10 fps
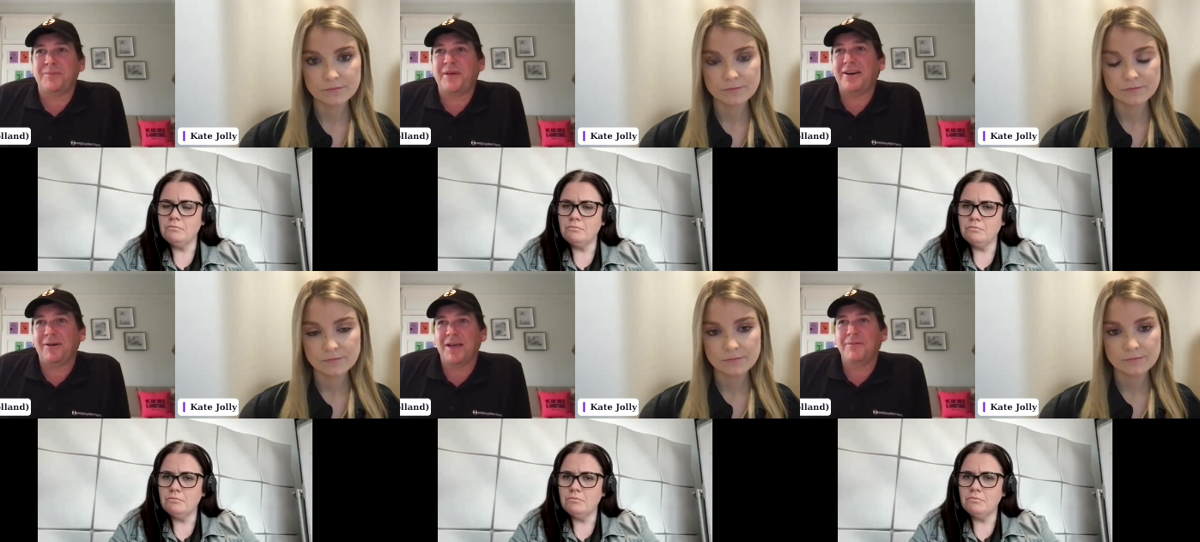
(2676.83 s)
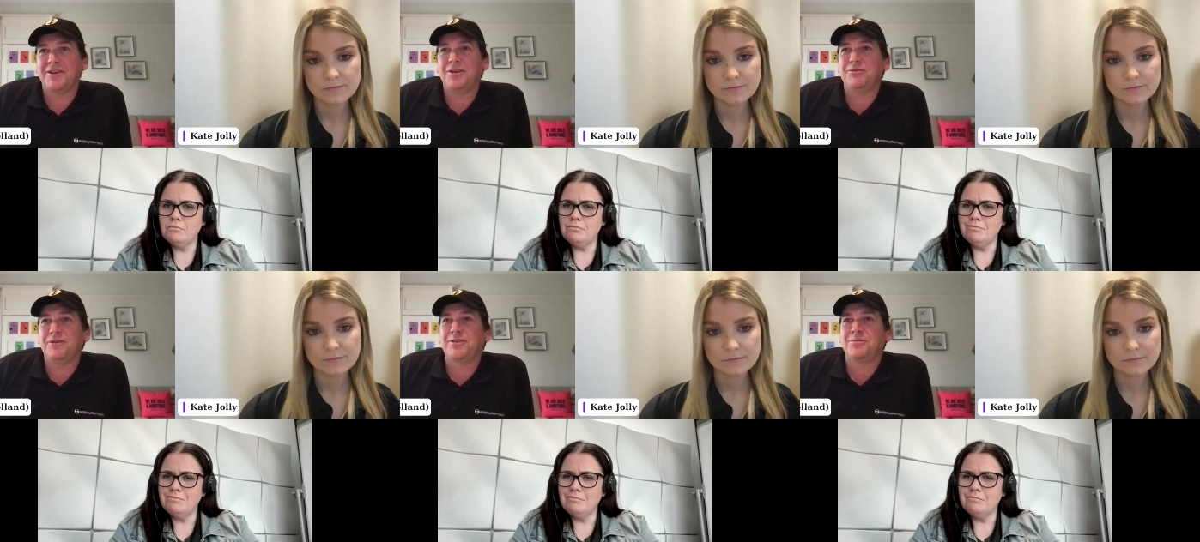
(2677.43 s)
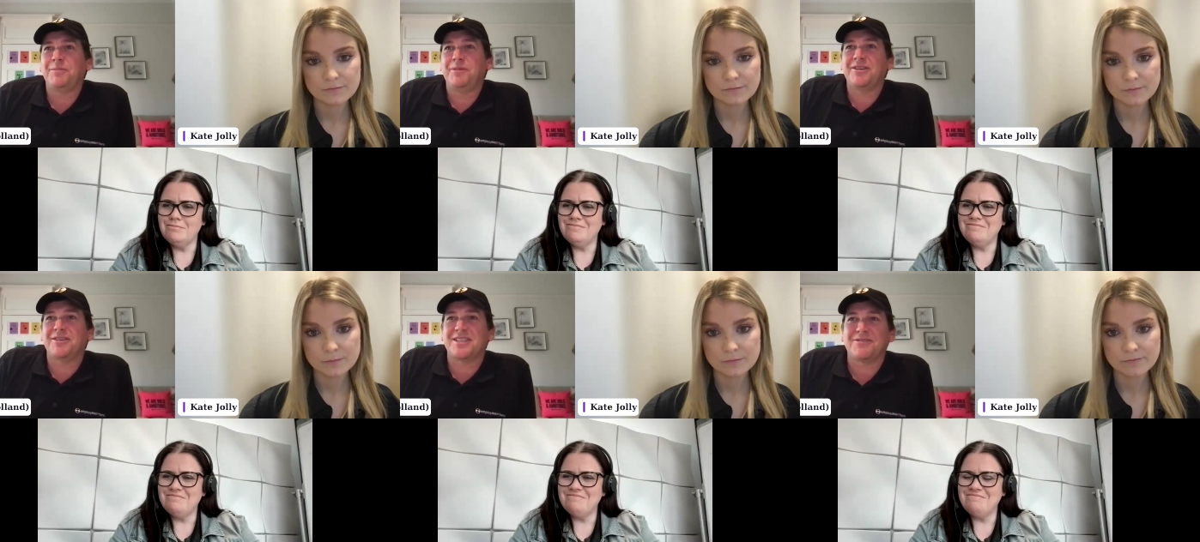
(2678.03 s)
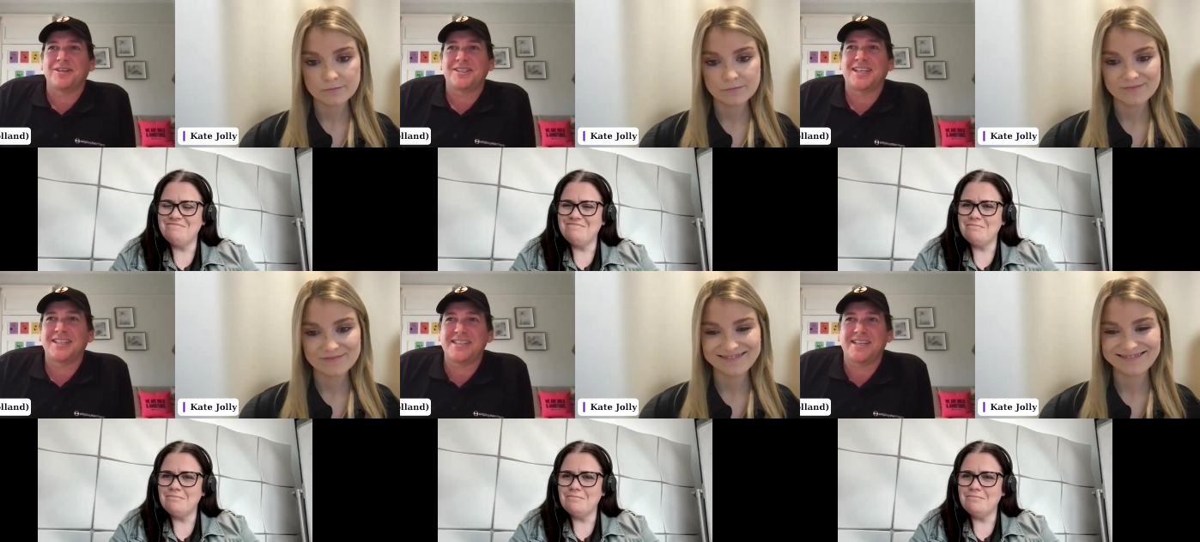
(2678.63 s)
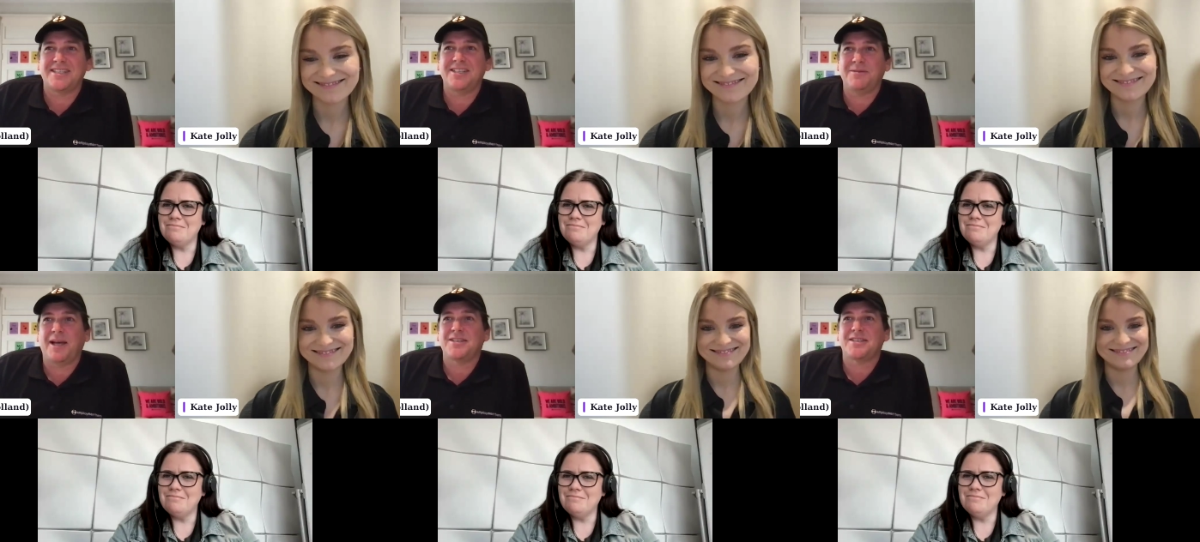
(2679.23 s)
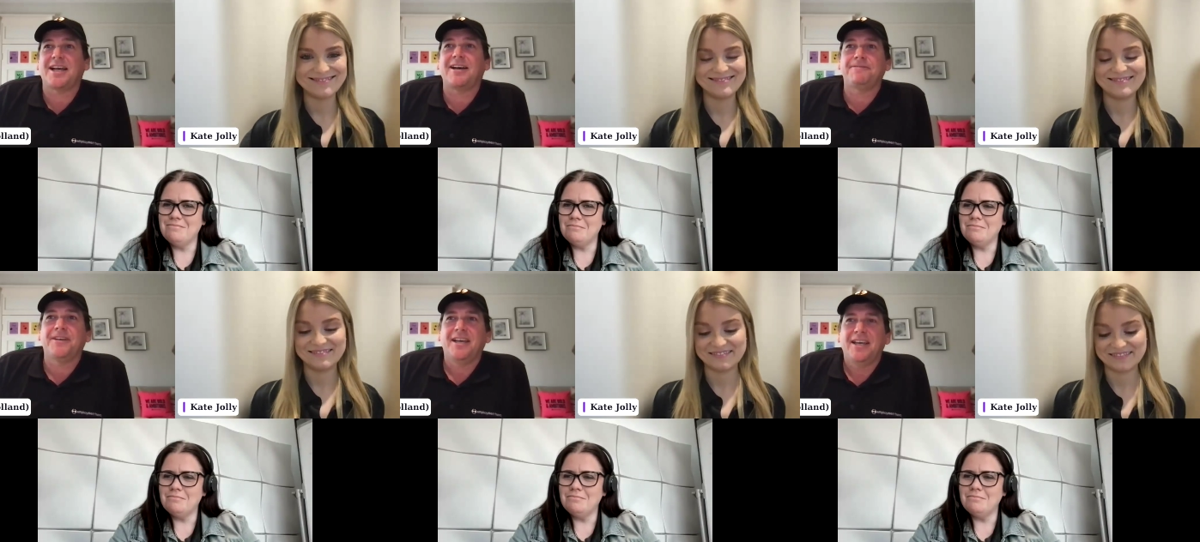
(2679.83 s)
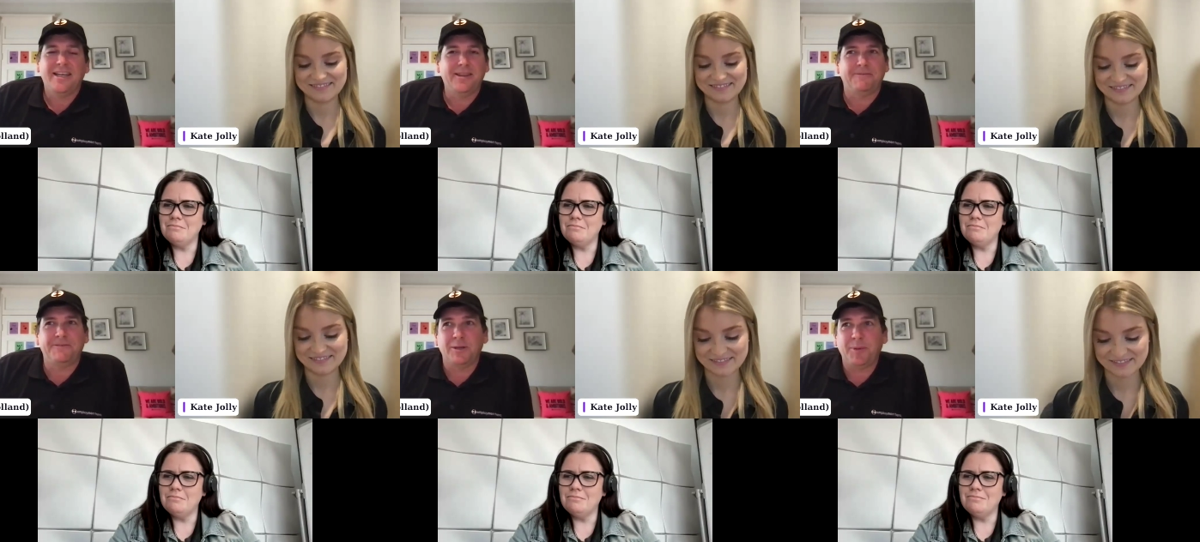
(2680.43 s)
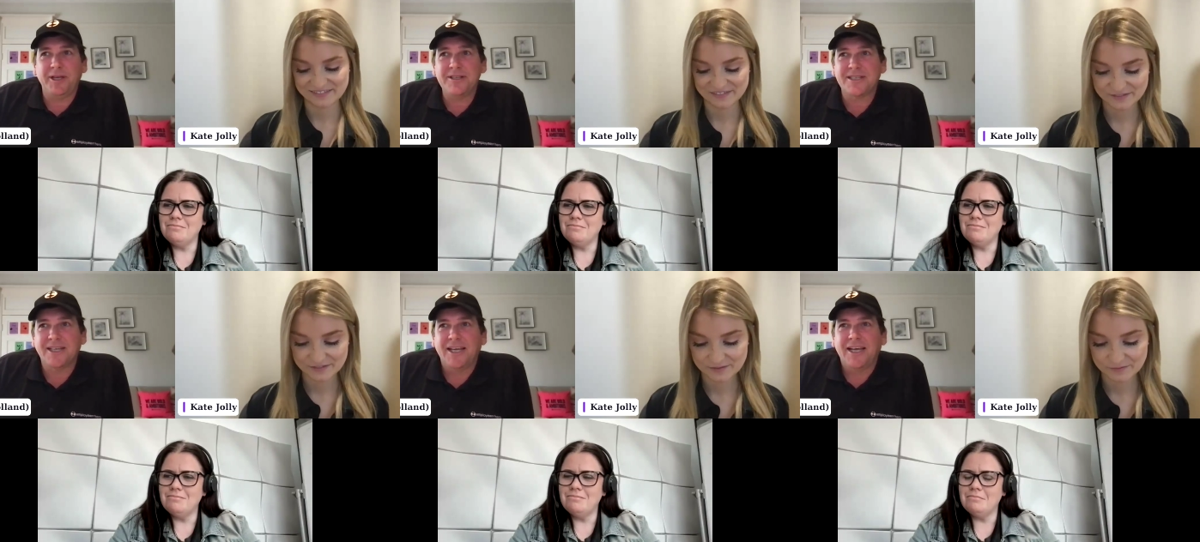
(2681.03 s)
Speaker 1: Amanda, I'm coming to you for this one because they've got uh, 60 uh, staff in the Philippines